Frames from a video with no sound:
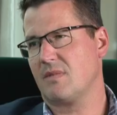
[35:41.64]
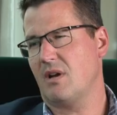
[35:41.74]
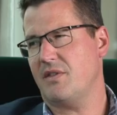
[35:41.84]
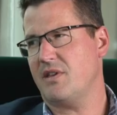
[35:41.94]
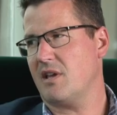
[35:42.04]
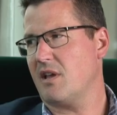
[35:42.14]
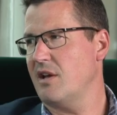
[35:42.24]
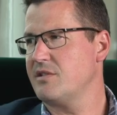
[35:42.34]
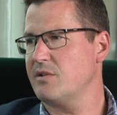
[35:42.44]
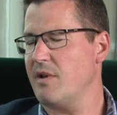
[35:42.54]
I think it
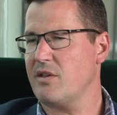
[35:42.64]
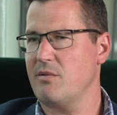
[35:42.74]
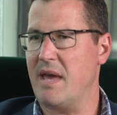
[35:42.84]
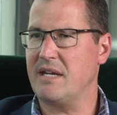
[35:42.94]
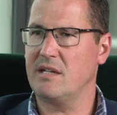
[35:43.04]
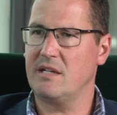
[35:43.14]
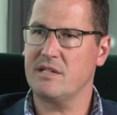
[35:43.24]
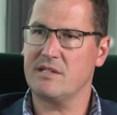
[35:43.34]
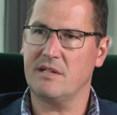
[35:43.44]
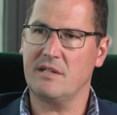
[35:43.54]
goes to our humanity,
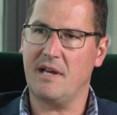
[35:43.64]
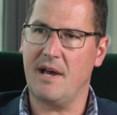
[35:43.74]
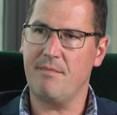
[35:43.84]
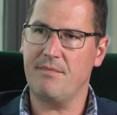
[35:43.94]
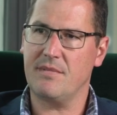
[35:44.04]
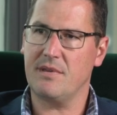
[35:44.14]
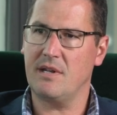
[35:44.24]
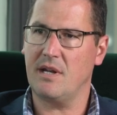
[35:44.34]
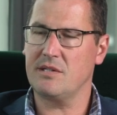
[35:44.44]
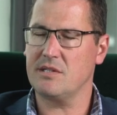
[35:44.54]
doesn't it? Um, you
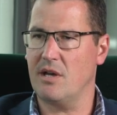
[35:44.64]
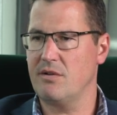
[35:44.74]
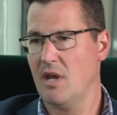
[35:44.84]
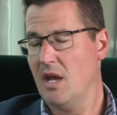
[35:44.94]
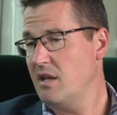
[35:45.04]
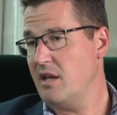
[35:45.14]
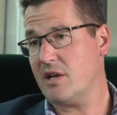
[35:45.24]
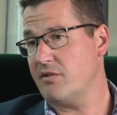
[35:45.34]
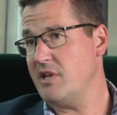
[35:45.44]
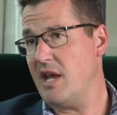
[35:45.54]
know, so yeah,
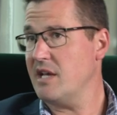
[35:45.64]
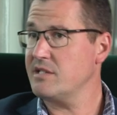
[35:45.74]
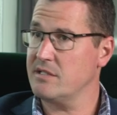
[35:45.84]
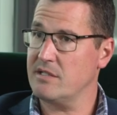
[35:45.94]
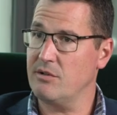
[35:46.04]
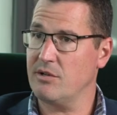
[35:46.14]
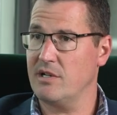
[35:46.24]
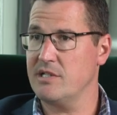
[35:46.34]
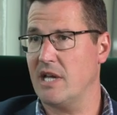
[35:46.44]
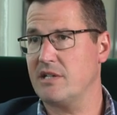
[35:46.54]
Karinya House is the
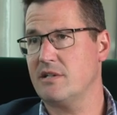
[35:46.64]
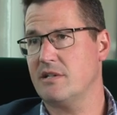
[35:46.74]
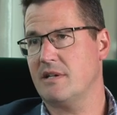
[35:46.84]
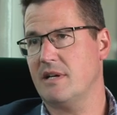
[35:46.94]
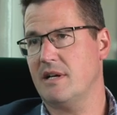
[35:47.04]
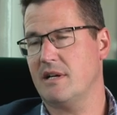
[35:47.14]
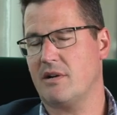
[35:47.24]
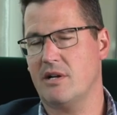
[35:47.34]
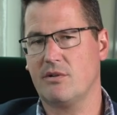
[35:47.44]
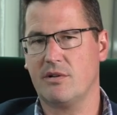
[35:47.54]
organisation, right. uh,
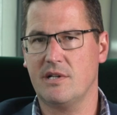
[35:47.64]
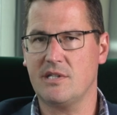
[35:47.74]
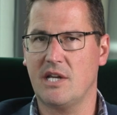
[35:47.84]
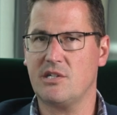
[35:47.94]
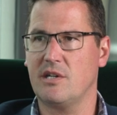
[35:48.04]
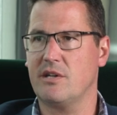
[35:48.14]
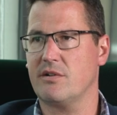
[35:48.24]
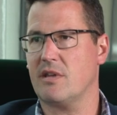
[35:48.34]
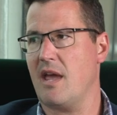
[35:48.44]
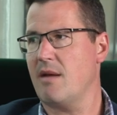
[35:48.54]
great organisation here
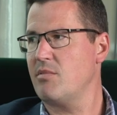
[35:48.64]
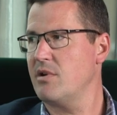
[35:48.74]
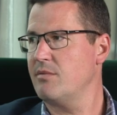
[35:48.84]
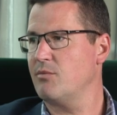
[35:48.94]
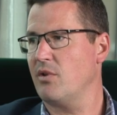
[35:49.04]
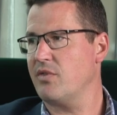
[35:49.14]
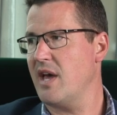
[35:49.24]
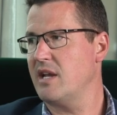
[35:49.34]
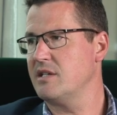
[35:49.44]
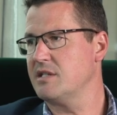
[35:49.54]
in Canberra, and what
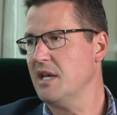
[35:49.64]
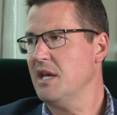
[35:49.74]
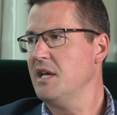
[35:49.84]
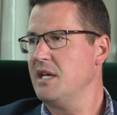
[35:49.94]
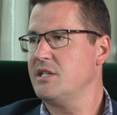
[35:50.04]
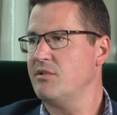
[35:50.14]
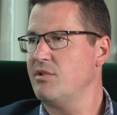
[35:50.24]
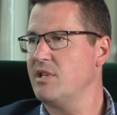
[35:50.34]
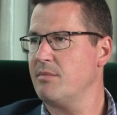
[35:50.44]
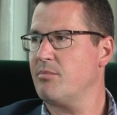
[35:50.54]
that is is a
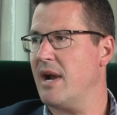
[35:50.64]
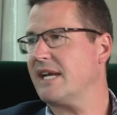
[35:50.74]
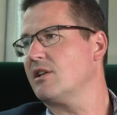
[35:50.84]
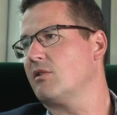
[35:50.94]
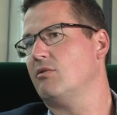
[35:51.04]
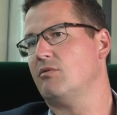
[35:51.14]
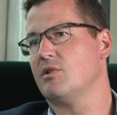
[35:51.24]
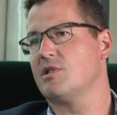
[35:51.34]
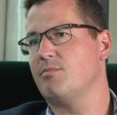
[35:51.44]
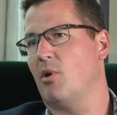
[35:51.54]
really practical
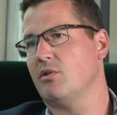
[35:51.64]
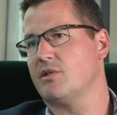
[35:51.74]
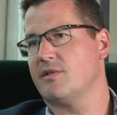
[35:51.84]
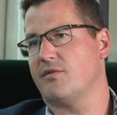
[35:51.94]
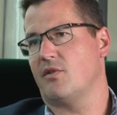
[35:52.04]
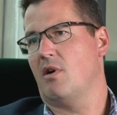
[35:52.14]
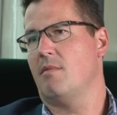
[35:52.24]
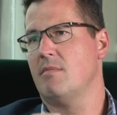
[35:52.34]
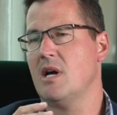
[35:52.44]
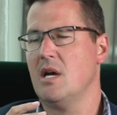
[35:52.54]
response
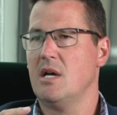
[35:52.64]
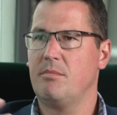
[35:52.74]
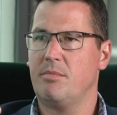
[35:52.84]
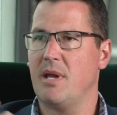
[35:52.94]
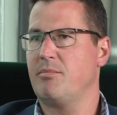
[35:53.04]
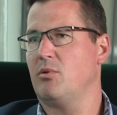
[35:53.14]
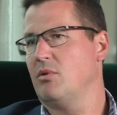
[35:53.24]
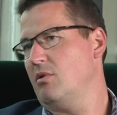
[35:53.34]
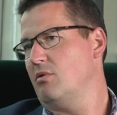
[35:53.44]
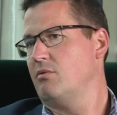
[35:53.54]
from people
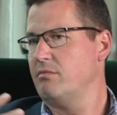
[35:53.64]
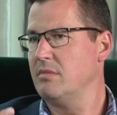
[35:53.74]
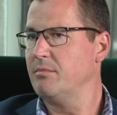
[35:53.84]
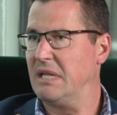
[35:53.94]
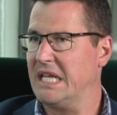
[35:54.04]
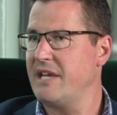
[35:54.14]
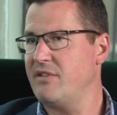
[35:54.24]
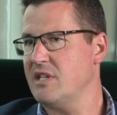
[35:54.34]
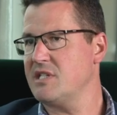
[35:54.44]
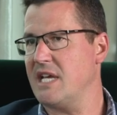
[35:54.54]
who believe
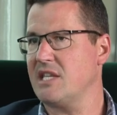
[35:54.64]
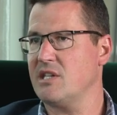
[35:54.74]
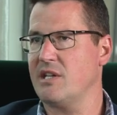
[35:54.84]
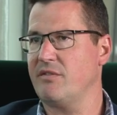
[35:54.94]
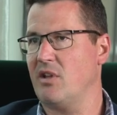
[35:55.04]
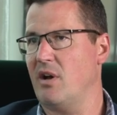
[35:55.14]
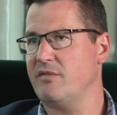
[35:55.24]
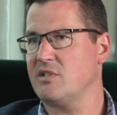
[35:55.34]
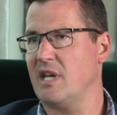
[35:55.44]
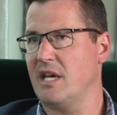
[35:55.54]
in the sanctity of
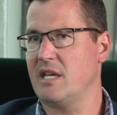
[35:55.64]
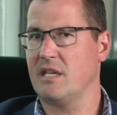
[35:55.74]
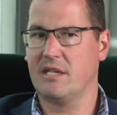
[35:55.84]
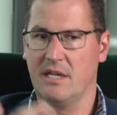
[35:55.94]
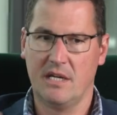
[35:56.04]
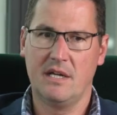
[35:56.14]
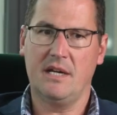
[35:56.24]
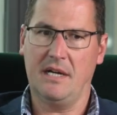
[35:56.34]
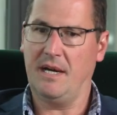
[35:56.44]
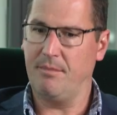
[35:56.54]
life, saying,
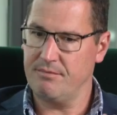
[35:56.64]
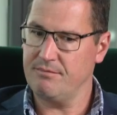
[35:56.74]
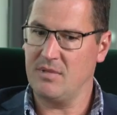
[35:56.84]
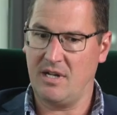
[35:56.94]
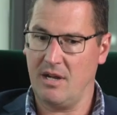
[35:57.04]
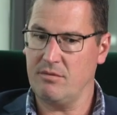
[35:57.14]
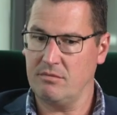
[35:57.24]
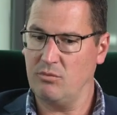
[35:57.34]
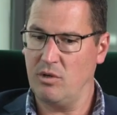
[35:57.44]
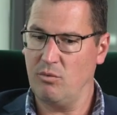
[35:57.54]
um, you know,
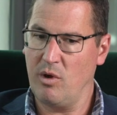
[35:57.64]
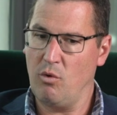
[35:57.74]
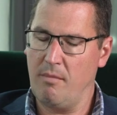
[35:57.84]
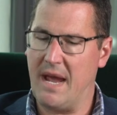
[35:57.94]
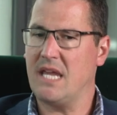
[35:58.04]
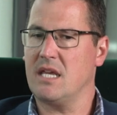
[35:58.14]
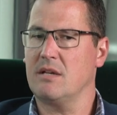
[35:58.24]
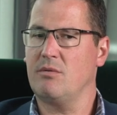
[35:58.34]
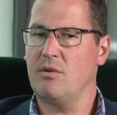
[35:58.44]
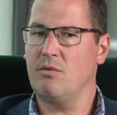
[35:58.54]
we, we, will make
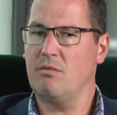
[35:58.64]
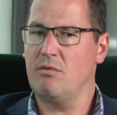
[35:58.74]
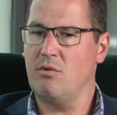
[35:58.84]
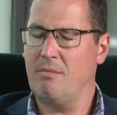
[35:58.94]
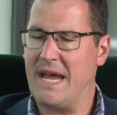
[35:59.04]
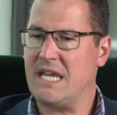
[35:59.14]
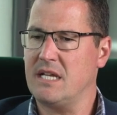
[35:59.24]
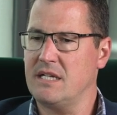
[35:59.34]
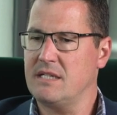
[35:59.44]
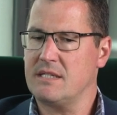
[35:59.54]
we will, we'll make
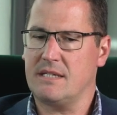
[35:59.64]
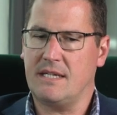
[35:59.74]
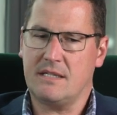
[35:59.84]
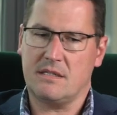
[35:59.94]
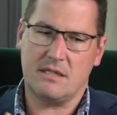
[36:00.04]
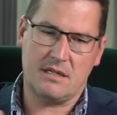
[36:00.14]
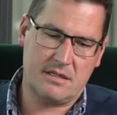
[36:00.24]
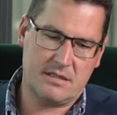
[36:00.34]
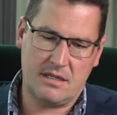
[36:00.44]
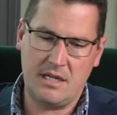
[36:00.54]
it as as
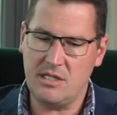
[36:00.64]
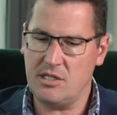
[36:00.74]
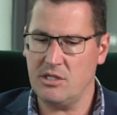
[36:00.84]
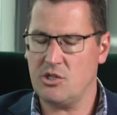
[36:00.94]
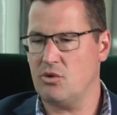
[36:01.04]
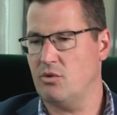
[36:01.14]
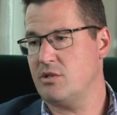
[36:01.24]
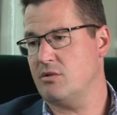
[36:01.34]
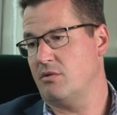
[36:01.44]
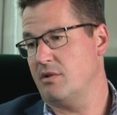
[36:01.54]
as easy a
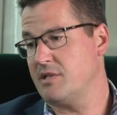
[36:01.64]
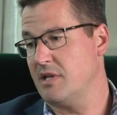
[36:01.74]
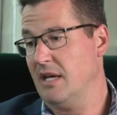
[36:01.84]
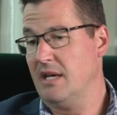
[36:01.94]
choice or as